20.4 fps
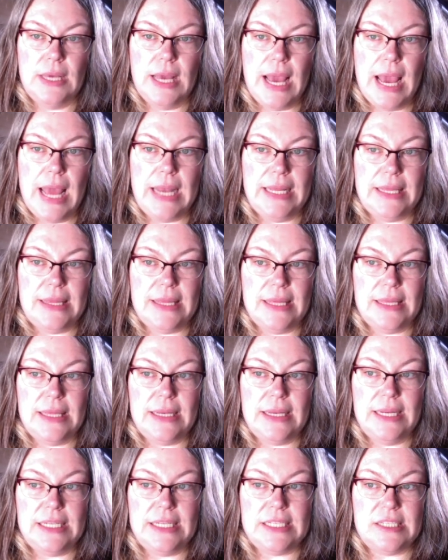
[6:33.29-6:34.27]
Anything
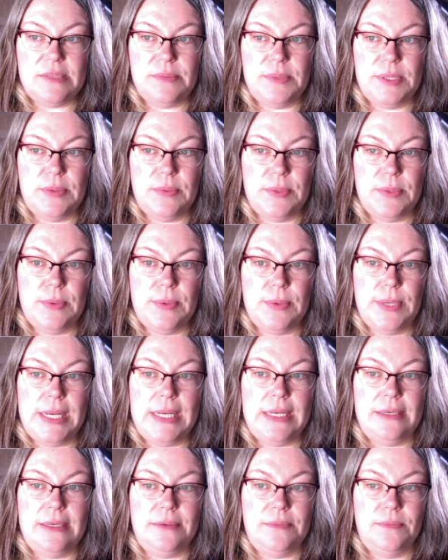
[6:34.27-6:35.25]
that needs to be
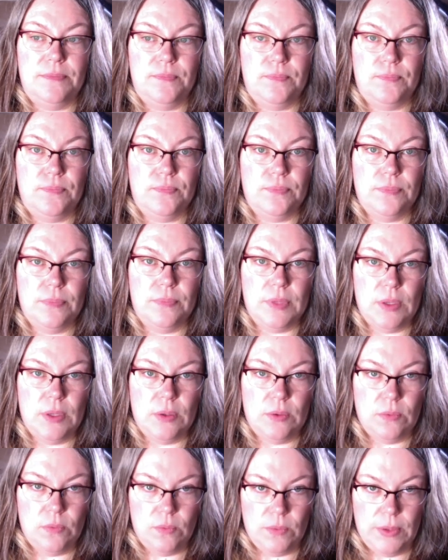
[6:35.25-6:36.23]
rewritten,
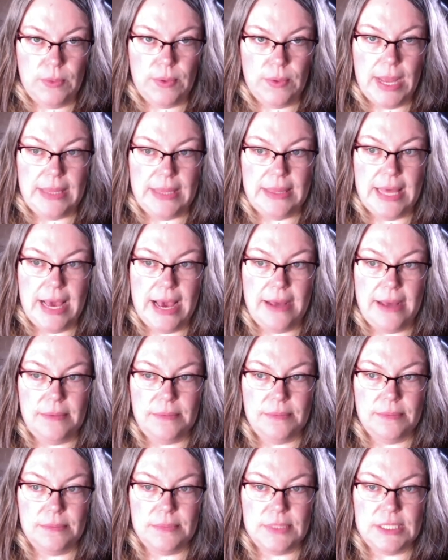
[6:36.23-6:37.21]
rewrite that.
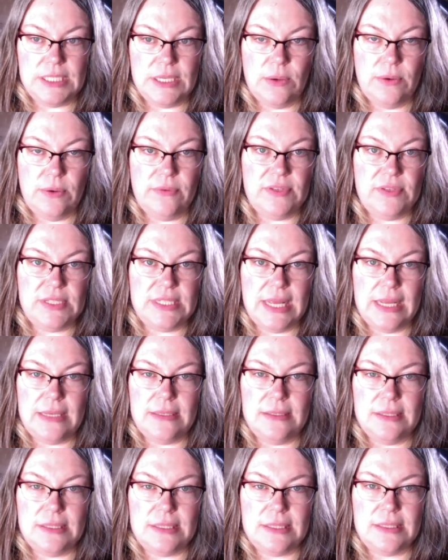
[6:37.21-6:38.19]
So if a
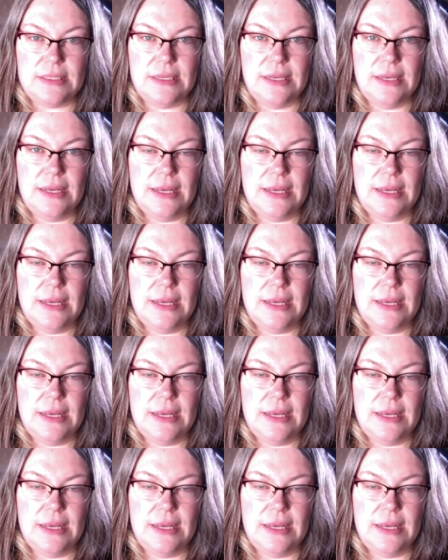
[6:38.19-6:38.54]
sentence,